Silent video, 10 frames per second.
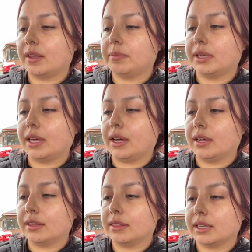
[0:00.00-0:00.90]
But yeah,
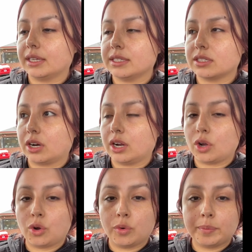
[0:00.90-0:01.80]
the kids are at
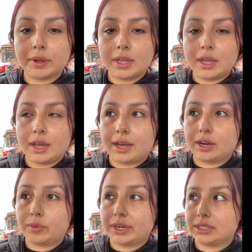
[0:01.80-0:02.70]
home. I
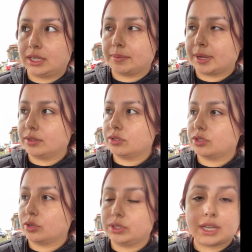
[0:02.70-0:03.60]
don't want to take them out,
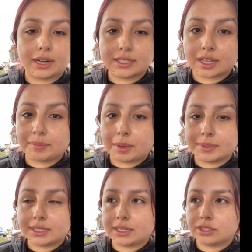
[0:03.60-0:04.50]
so Danny's on
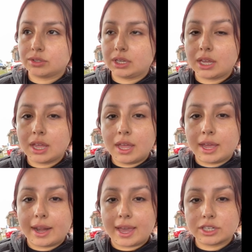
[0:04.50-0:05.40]
babysitting duty.
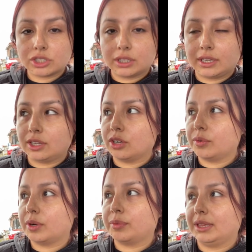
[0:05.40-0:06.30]
And actually, you know
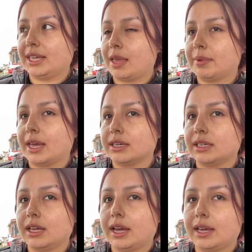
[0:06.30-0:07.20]
what really came in
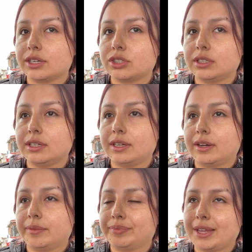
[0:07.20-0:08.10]
handy? I actually,
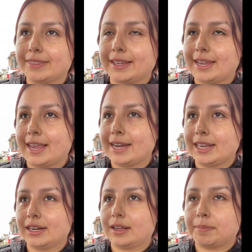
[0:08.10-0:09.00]
not that he
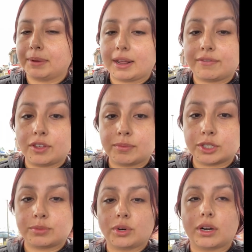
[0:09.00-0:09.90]
needed it, but I feel
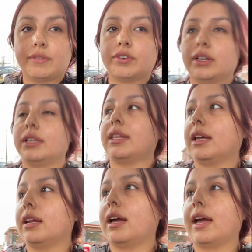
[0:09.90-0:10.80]
much more comforted that
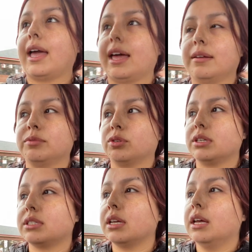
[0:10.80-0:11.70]
I had him do
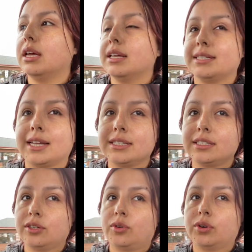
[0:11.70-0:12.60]
this. Danny did
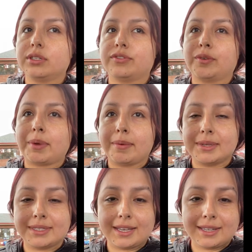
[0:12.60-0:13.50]
a course for
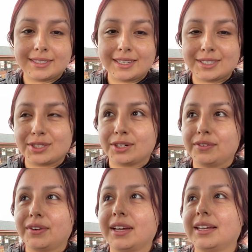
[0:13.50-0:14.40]
babysitting to get
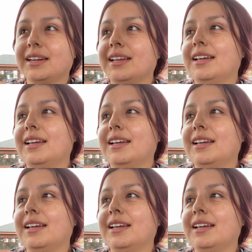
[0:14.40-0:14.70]
certified,